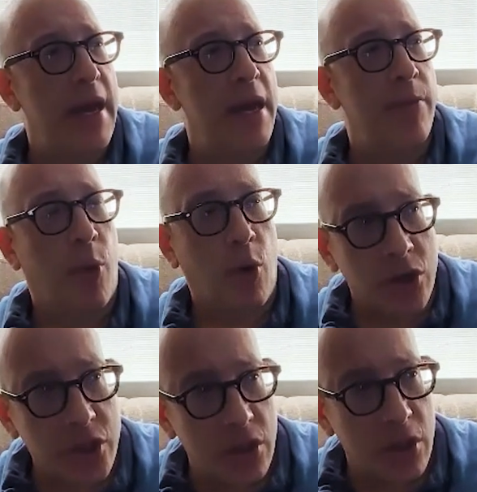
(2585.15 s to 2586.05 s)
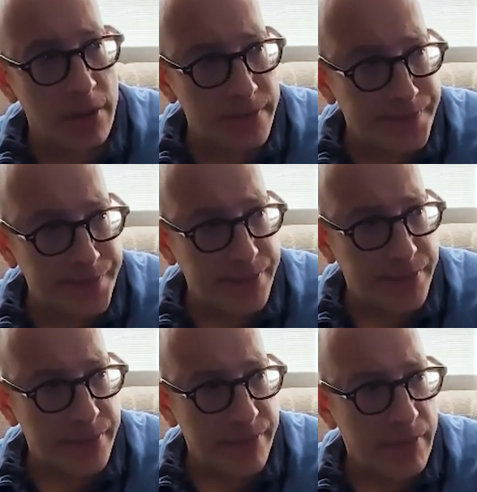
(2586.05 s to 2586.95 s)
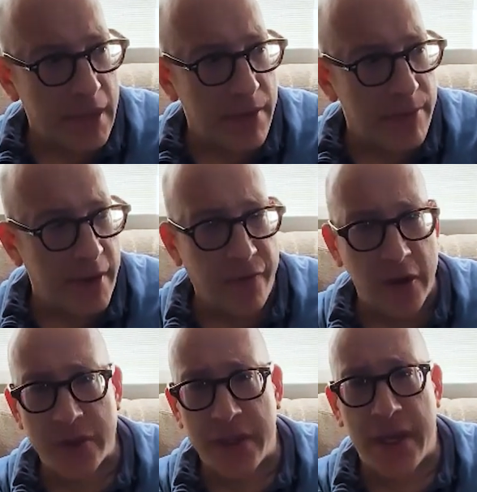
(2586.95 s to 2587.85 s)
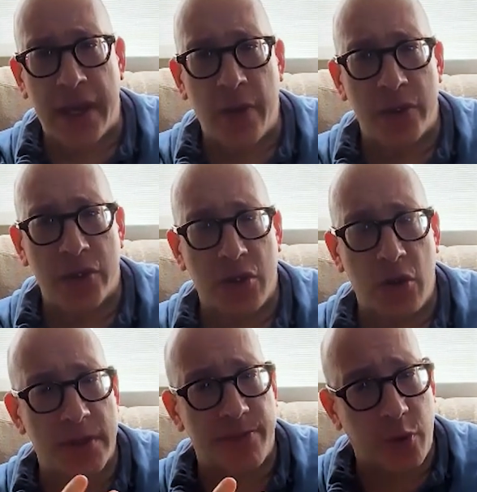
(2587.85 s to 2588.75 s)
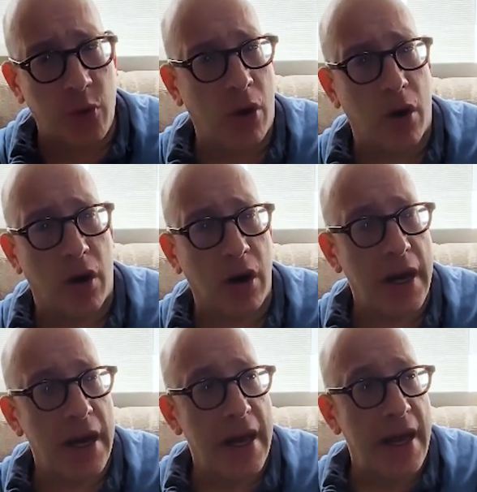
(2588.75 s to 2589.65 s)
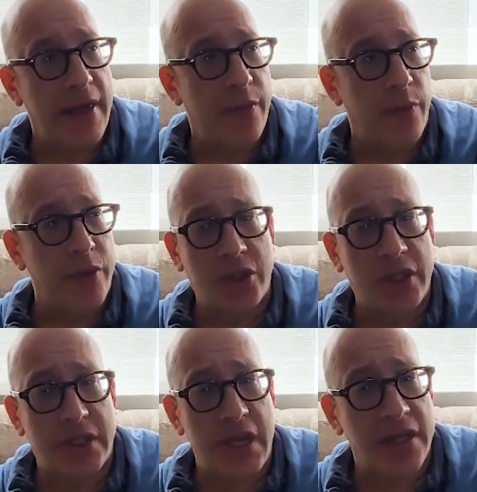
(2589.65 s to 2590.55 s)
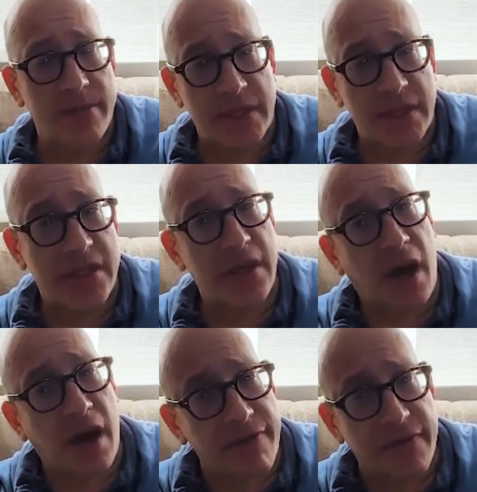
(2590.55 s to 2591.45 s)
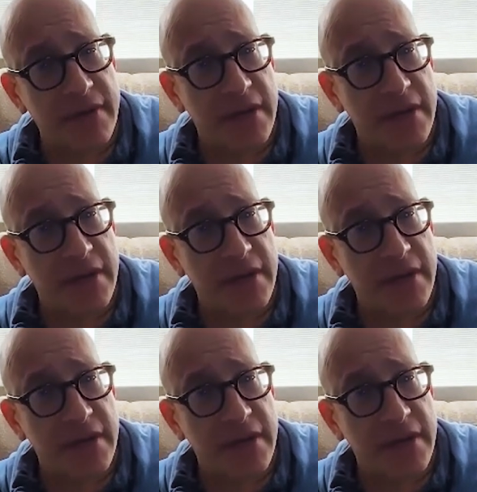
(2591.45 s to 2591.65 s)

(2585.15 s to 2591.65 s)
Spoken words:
In Portugal, my friends would say it was so much poorer. There's just not as much stuff.